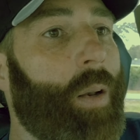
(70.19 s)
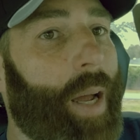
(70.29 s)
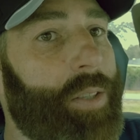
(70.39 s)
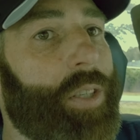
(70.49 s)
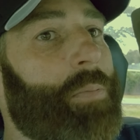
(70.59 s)

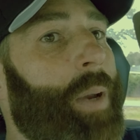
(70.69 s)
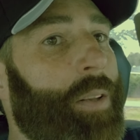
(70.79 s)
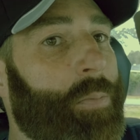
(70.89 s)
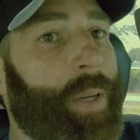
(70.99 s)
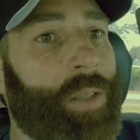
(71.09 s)
Not just me.
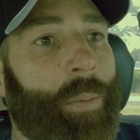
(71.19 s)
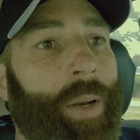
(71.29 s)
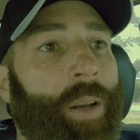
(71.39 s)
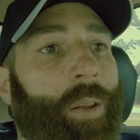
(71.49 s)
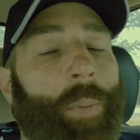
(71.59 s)
There's been so
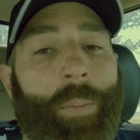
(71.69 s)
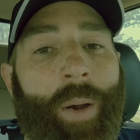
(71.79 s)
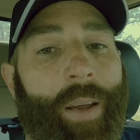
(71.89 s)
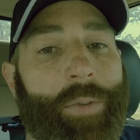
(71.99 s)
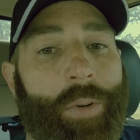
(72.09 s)
many other
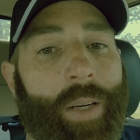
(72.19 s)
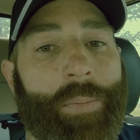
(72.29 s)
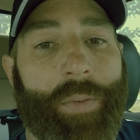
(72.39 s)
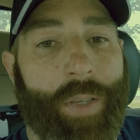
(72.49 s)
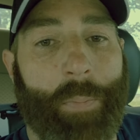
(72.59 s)
people have
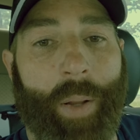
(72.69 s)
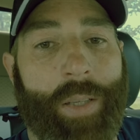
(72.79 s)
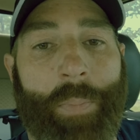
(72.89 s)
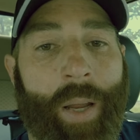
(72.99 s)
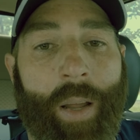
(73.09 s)
dreams of this
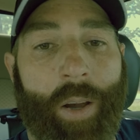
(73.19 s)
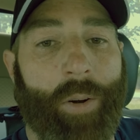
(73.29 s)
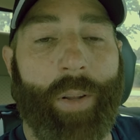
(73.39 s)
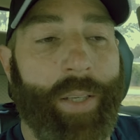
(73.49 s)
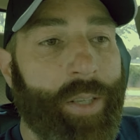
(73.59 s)
place being
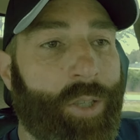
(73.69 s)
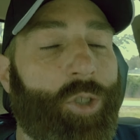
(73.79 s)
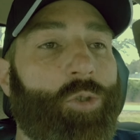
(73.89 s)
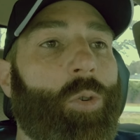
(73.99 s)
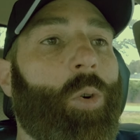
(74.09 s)
utterly
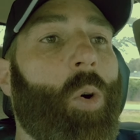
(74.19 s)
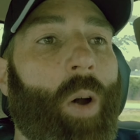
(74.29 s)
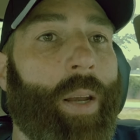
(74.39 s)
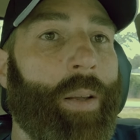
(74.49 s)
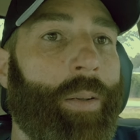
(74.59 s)

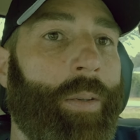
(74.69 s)
destroyed.